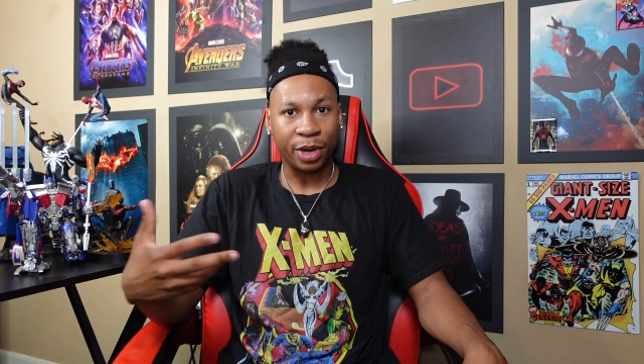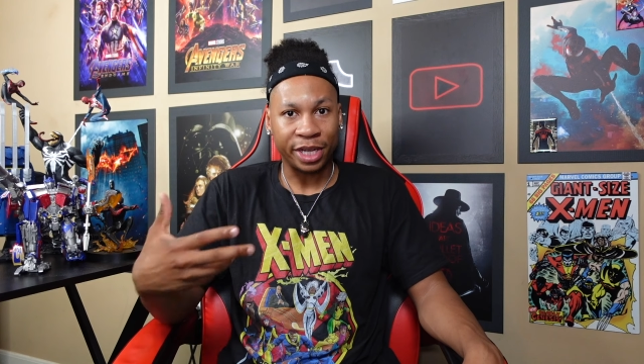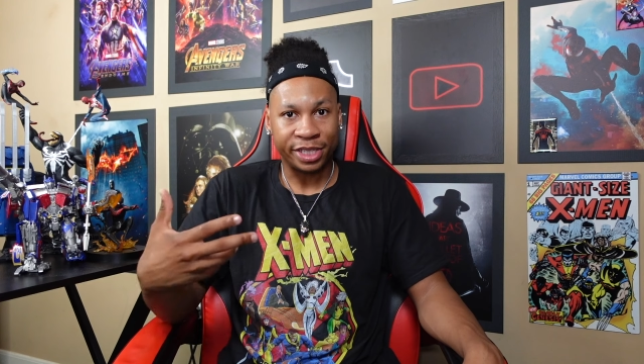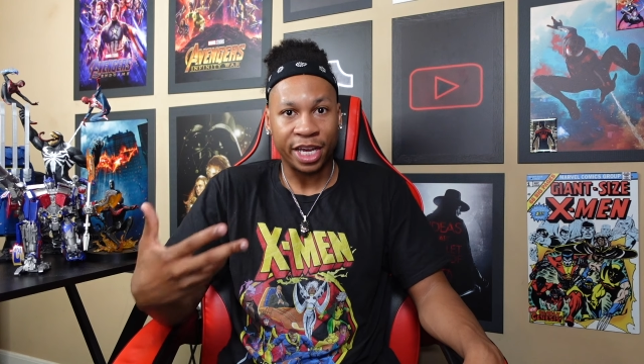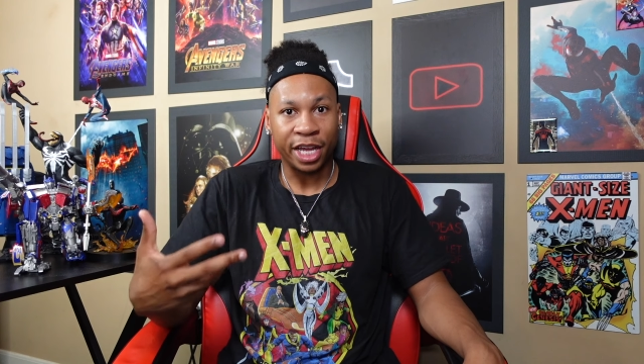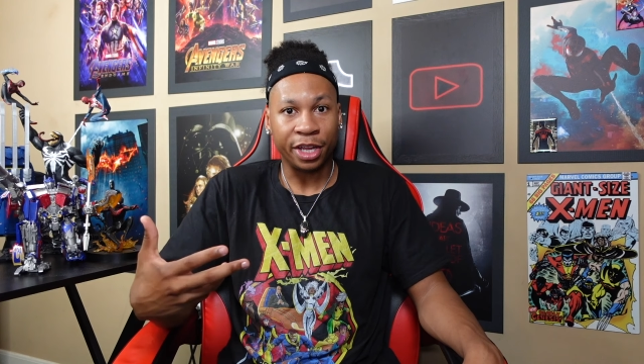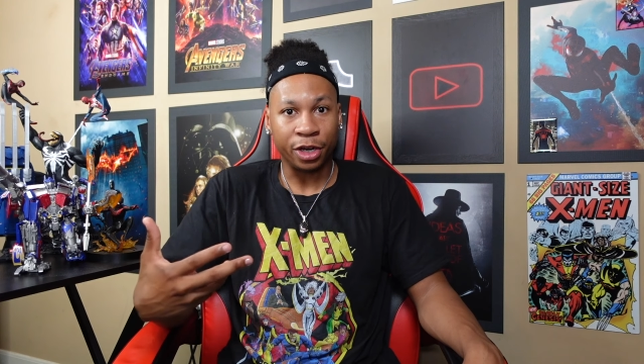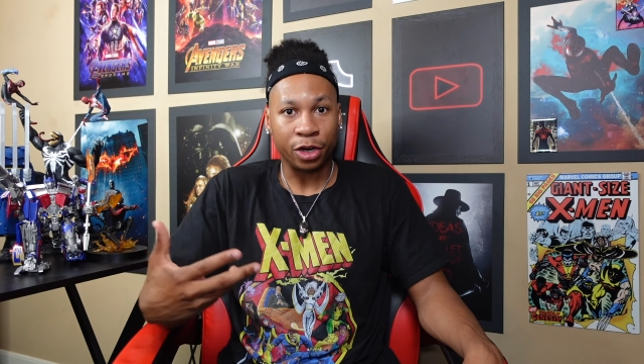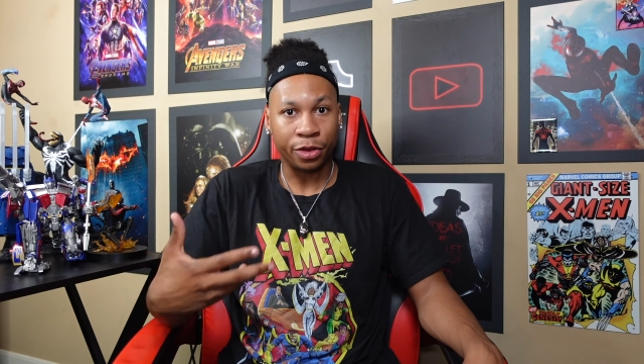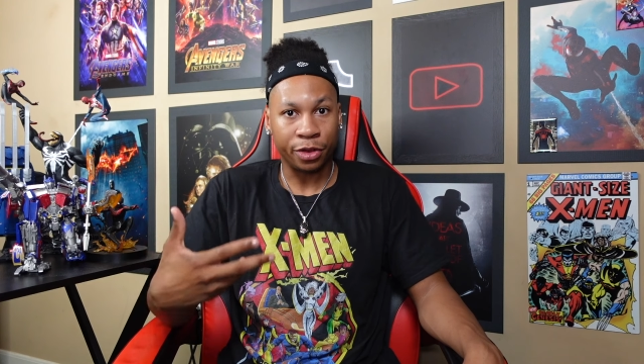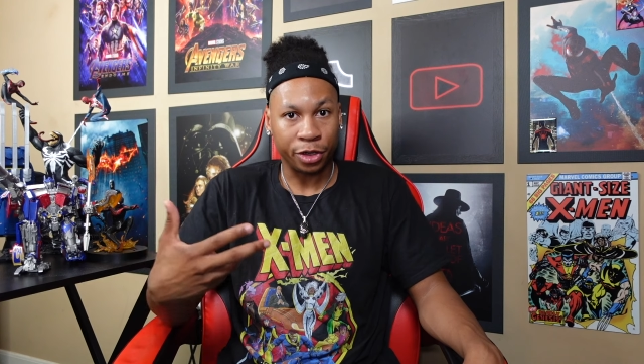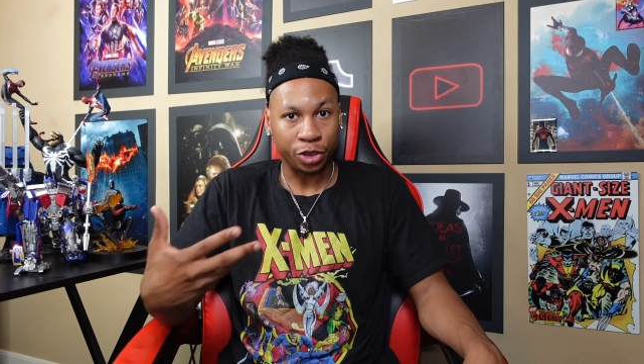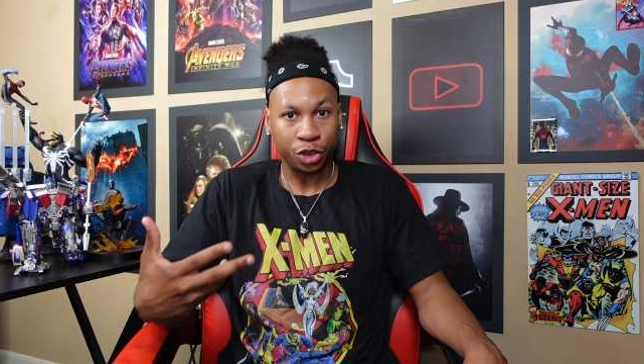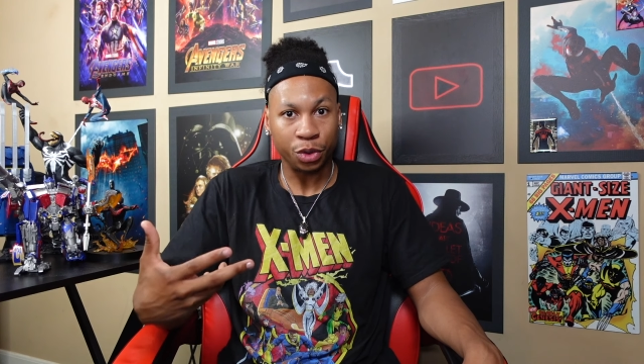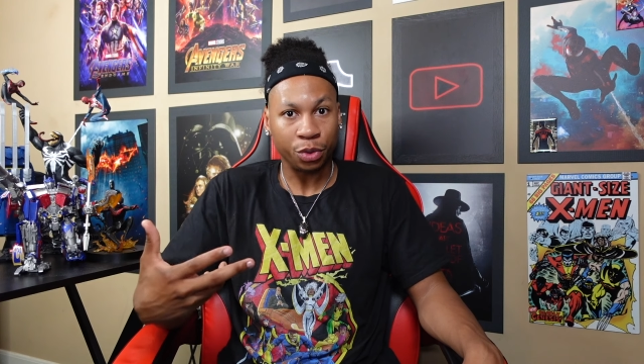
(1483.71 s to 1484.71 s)
by telling her
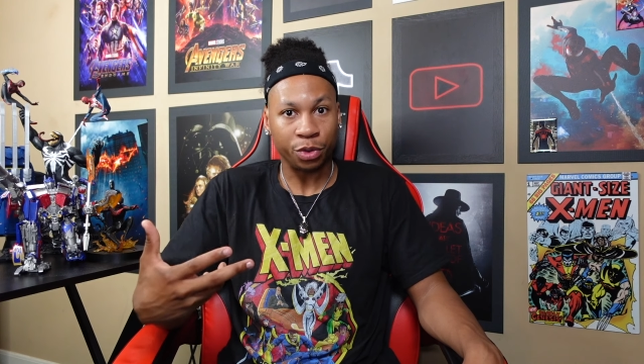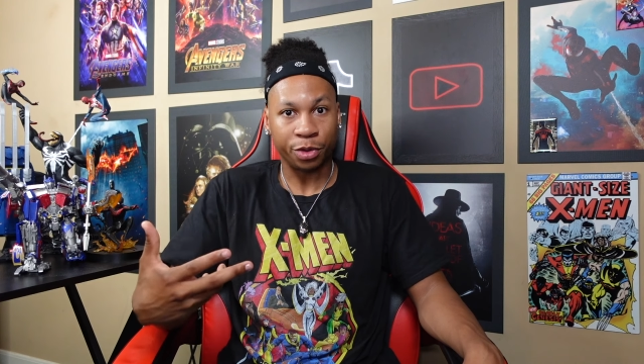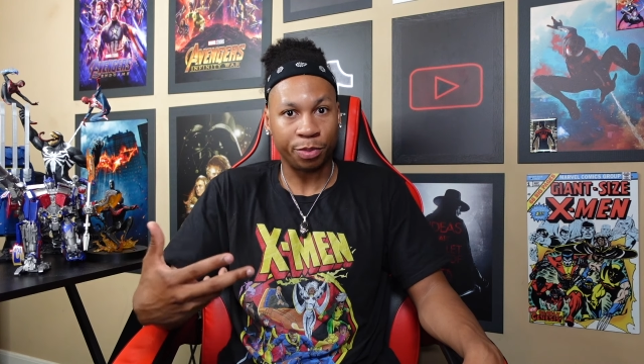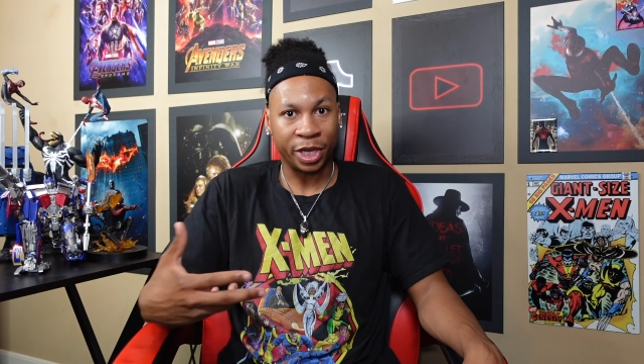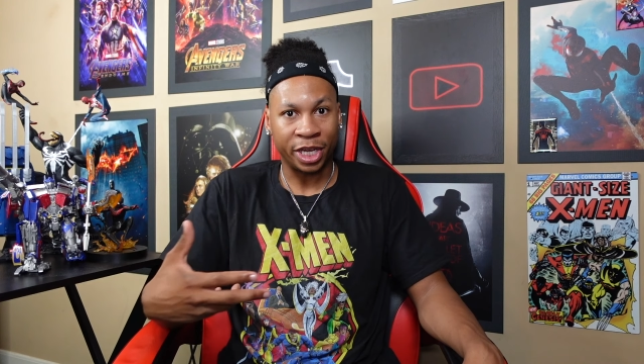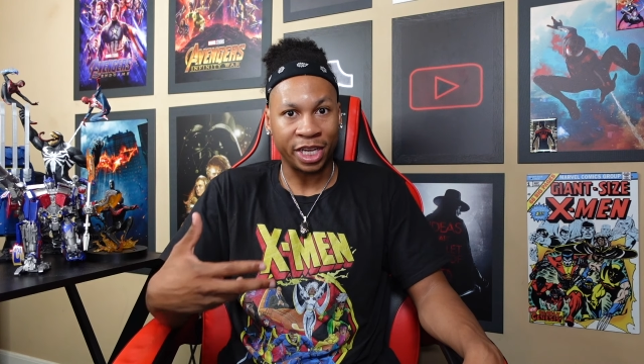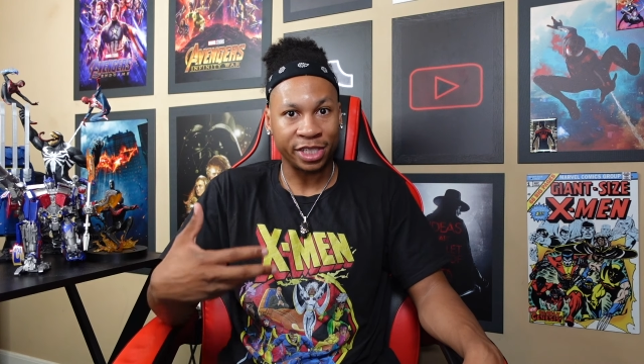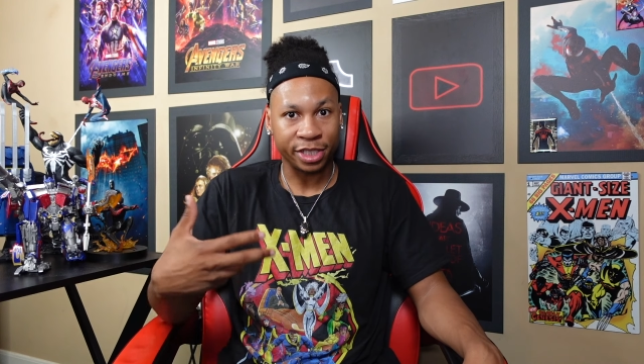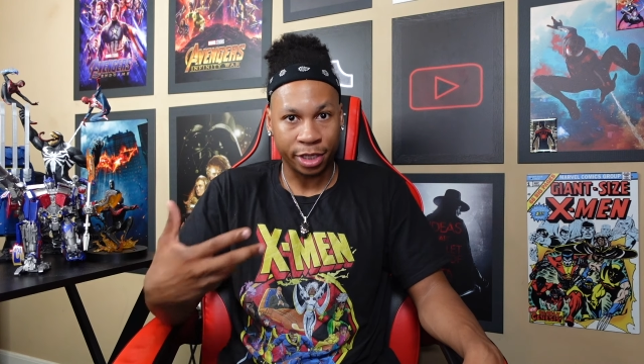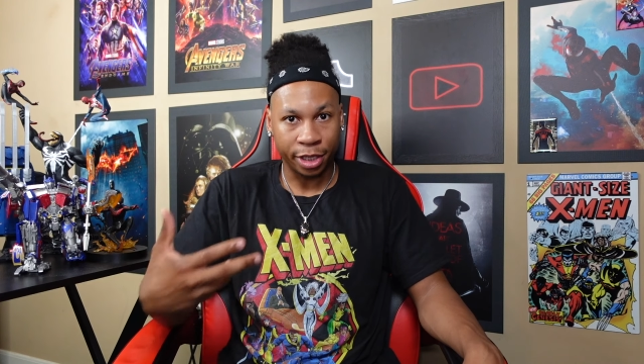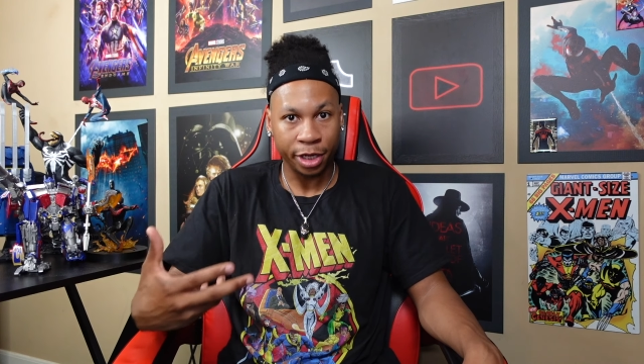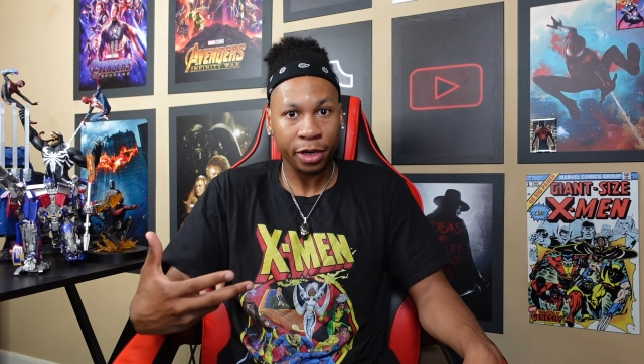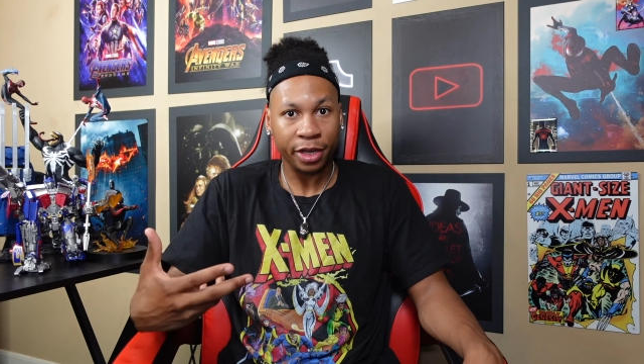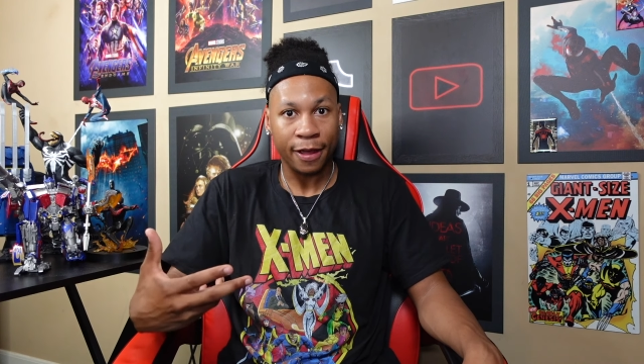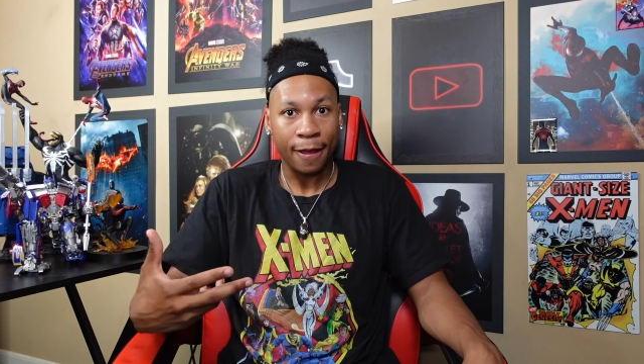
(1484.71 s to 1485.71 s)
the truth, because
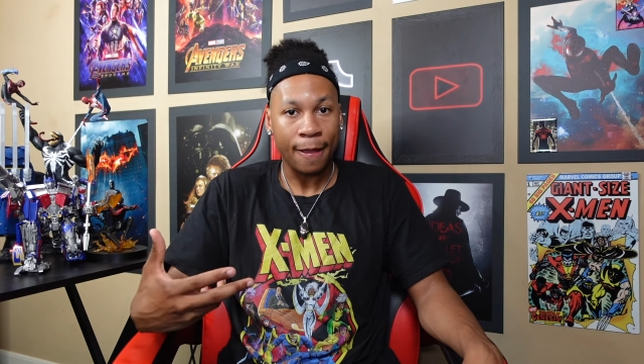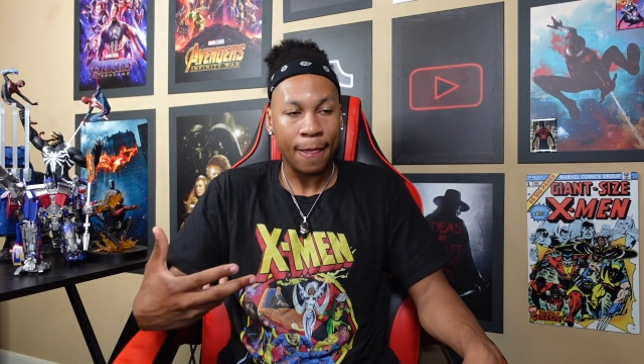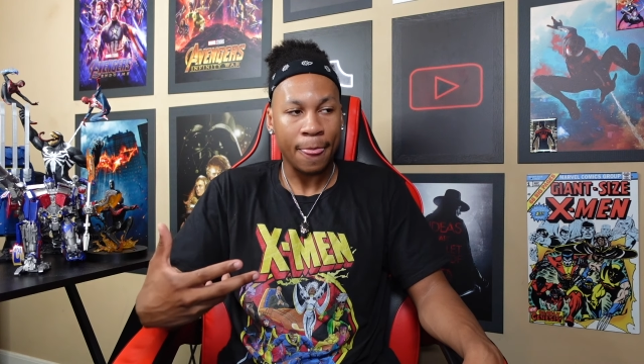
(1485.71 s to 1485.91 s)
clearly